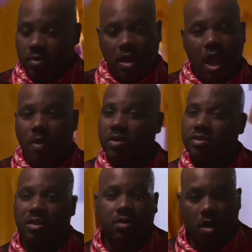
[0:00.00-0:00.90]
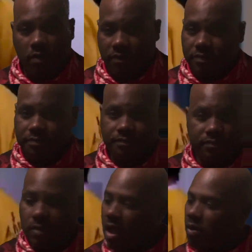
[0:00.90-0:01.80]
I would have took off.
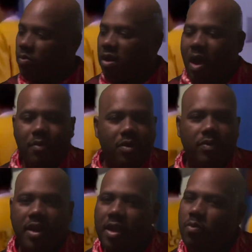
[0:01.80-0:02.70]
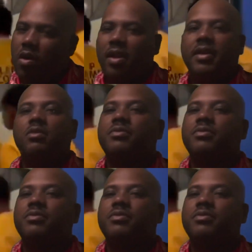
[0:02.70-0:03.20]
I would have went AWOL, ain't no